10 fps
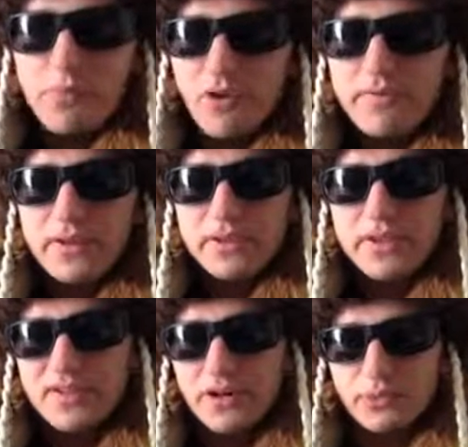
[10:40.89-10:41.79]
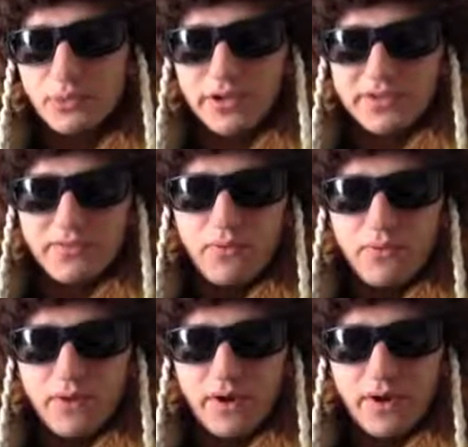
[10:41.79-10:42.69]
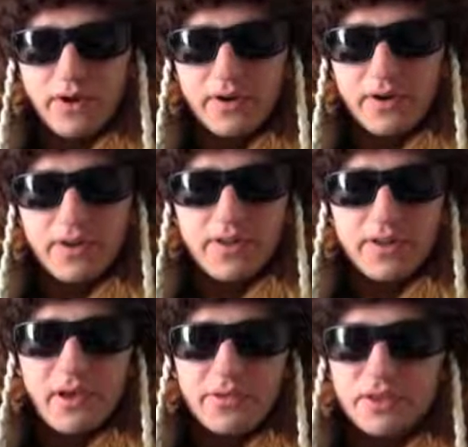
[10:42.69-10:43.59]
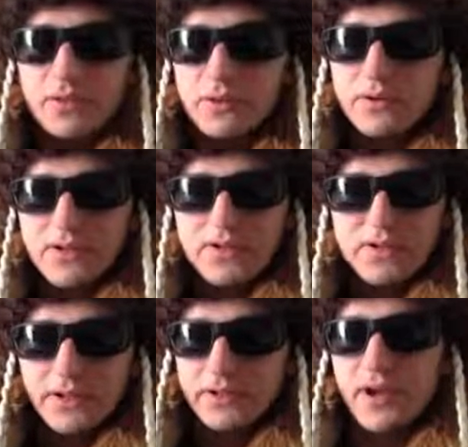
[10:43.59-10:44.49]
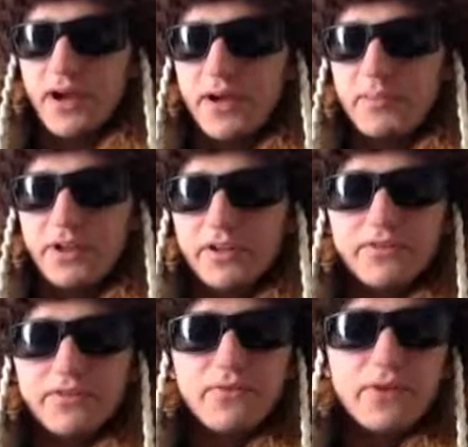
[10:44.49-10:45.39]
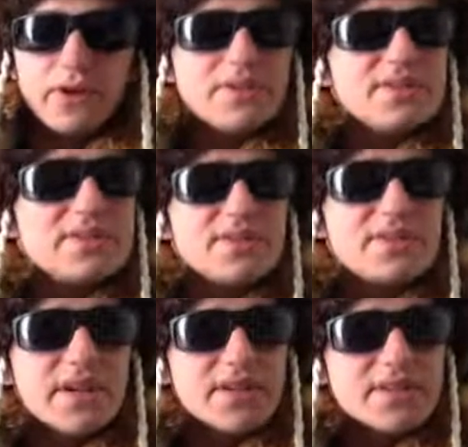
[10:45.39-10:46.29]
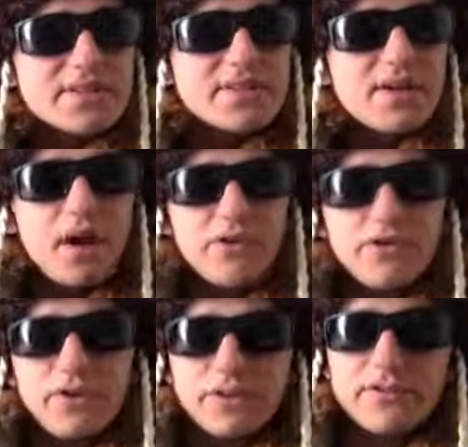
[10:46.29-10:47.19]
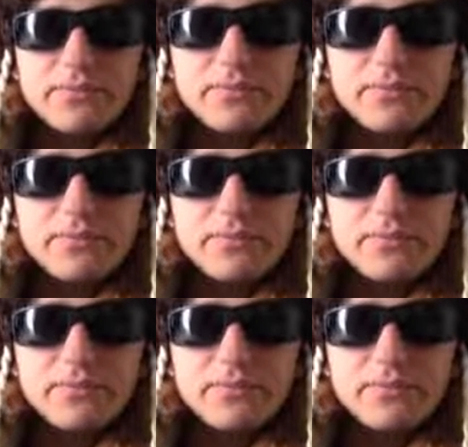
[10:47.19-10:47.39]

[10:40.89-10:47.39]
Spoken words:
profit. I started with $4,000 and I'm at 4,600